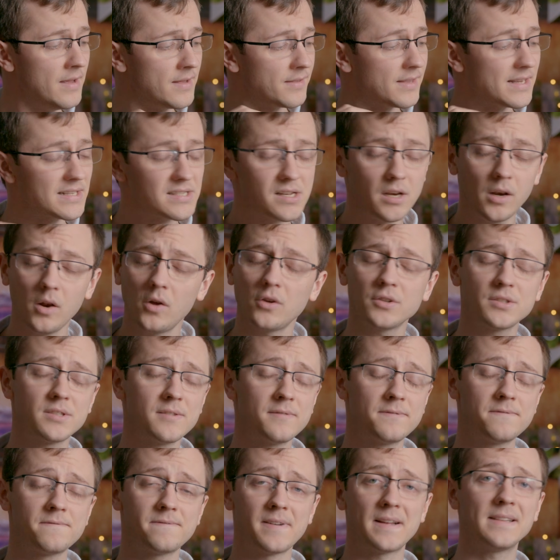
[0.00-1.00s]
There's lots
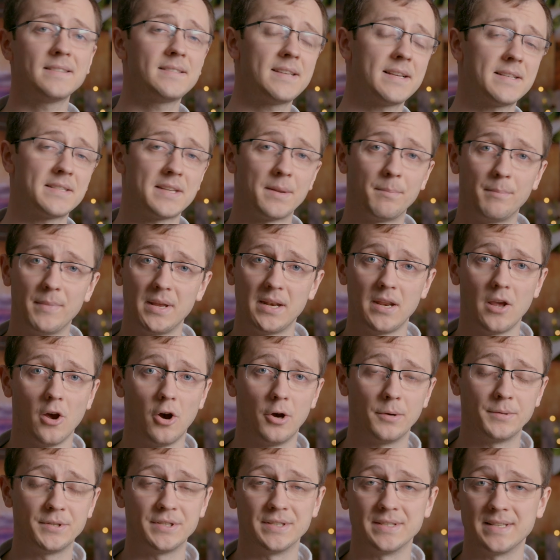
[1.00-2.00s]
of fantastic media
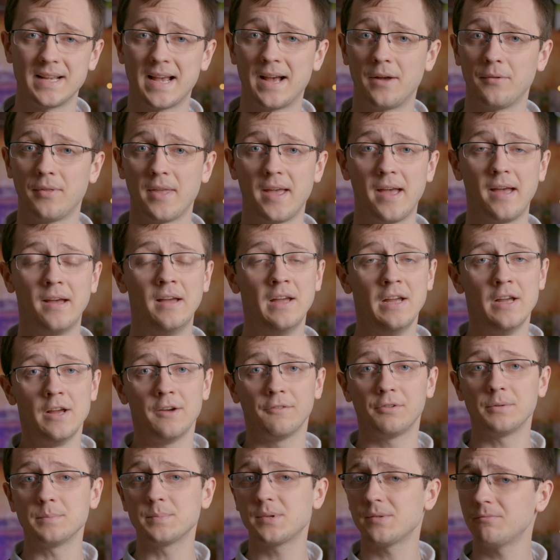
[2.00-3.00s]
options out there
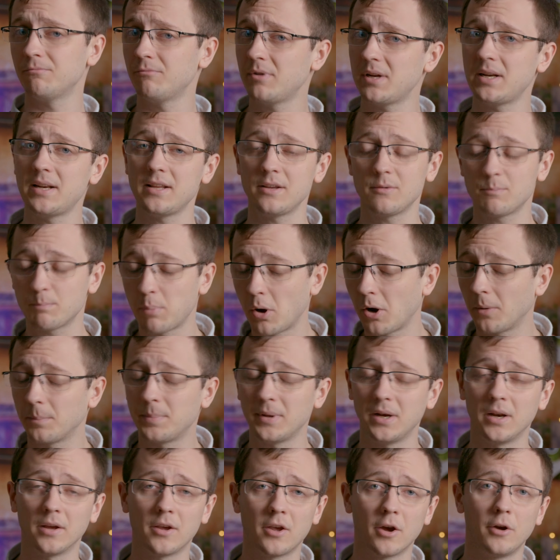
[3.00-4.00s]
from some really
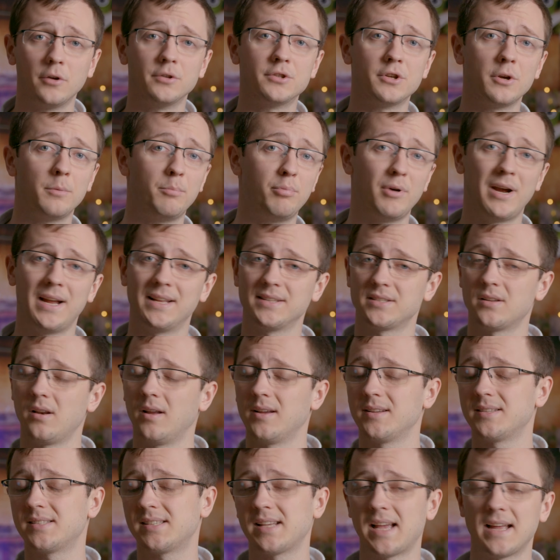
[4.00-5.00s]
popular go-to brands
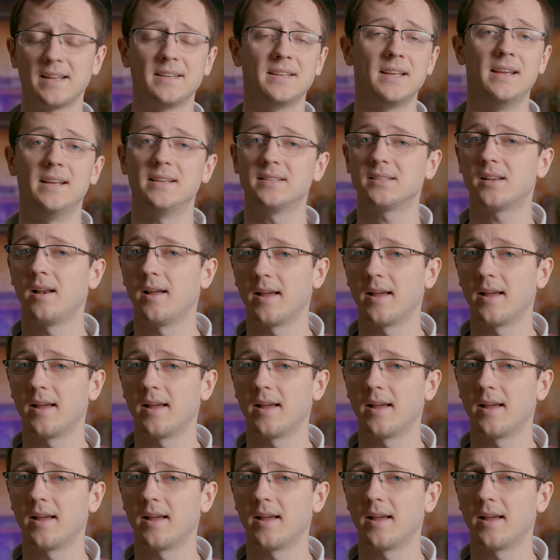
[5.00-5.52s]
like SanDisk,